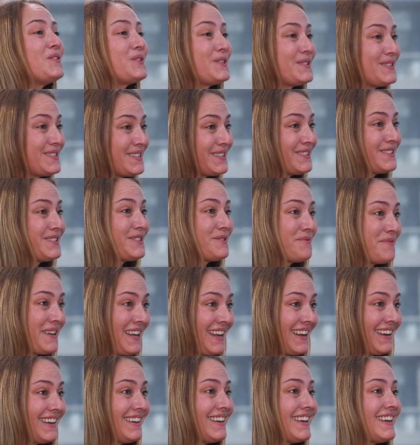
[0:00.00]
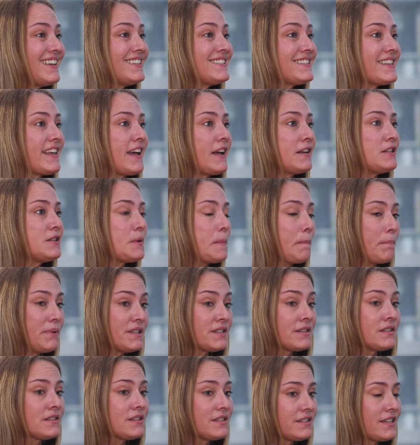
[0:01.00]
What it says to me is that
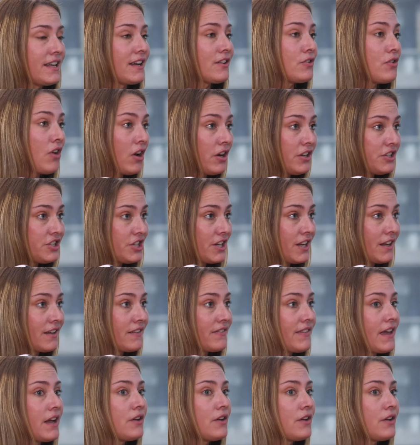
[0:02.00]
business is acknowledging